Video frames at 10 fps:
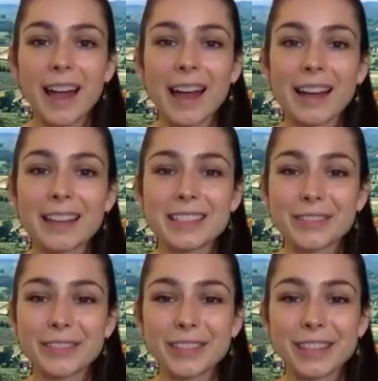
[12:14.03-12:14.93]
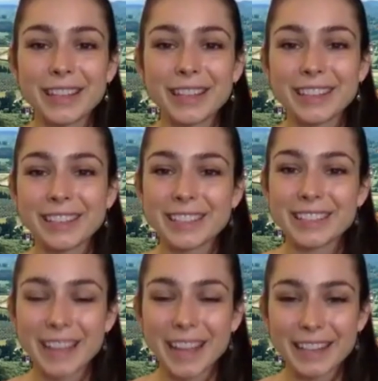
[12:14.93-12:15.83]
I definitely
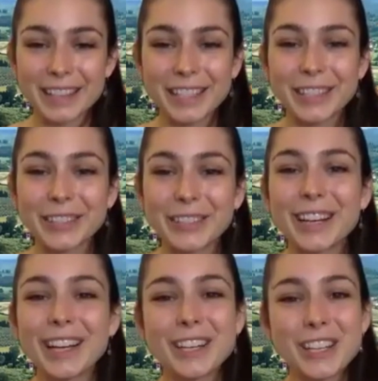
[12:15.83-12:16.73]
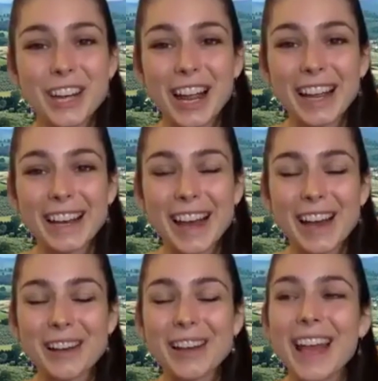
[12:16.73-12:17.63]
decided to try it out,